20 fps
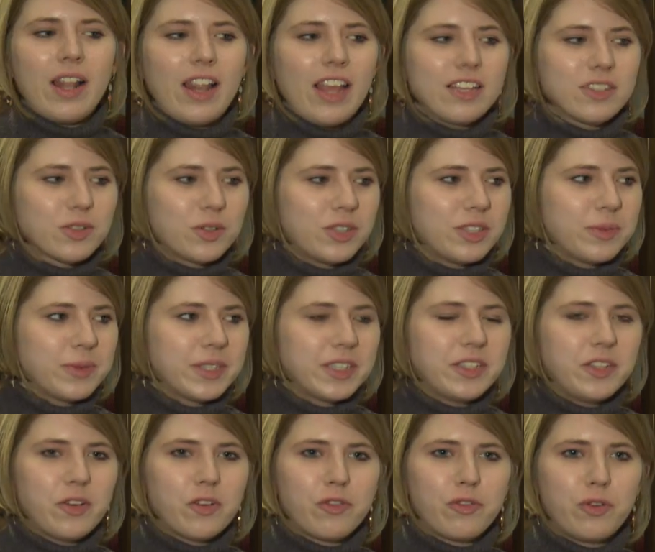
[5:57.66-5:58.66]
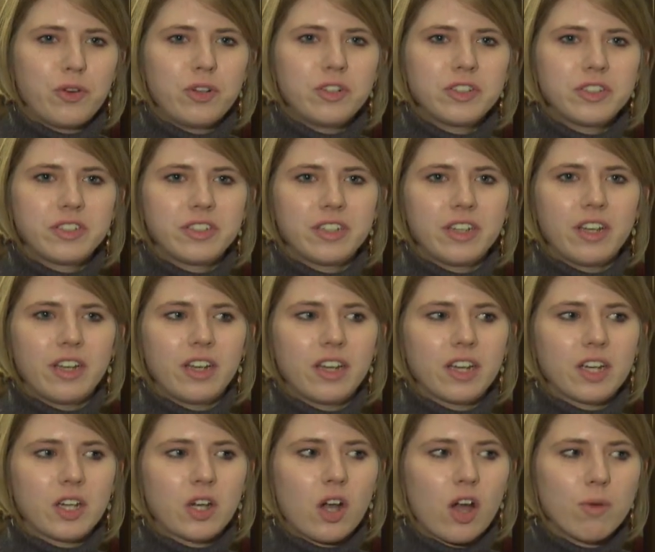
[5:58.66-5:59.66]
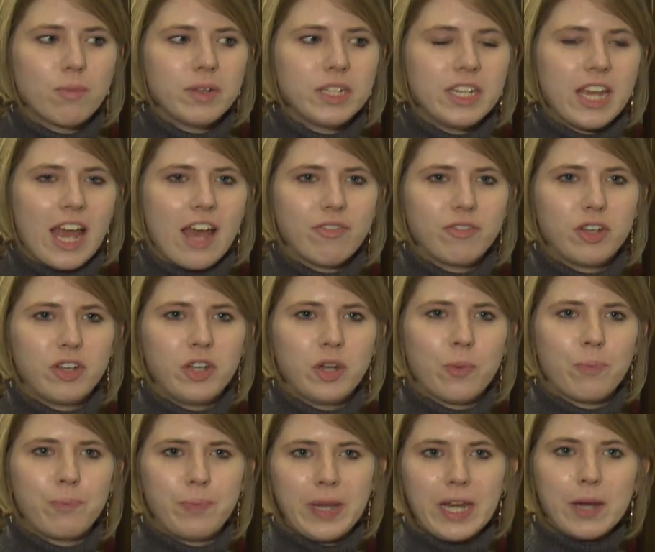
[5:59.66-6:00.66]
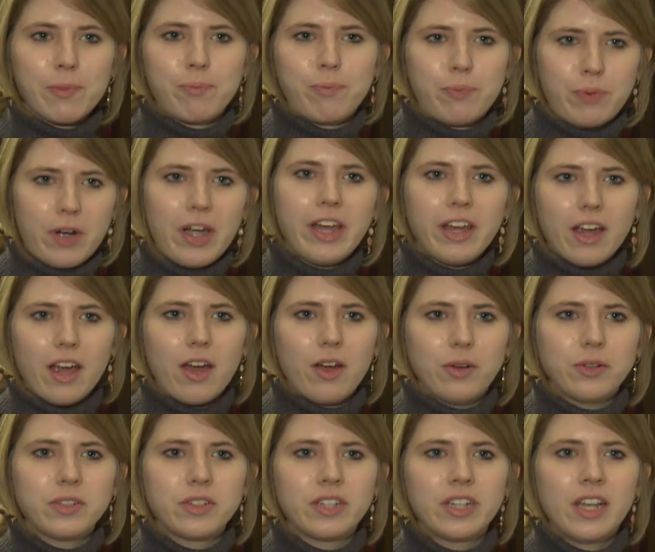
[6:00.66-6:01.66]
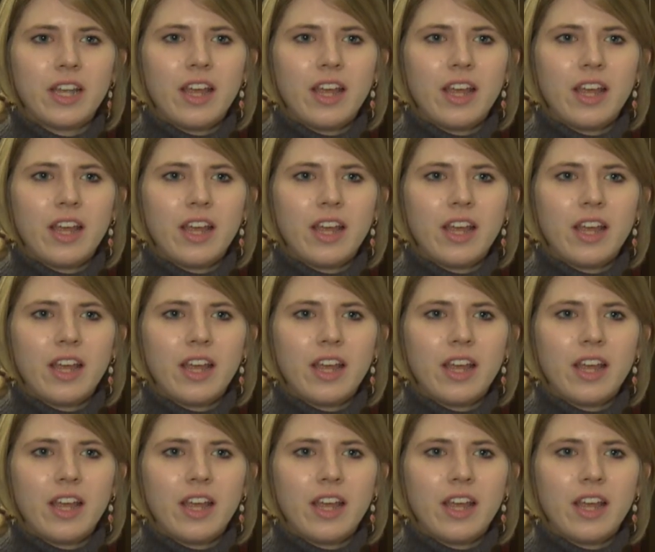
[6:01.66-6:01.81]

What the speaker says: Last Christmas is your first comedy after your big breakout.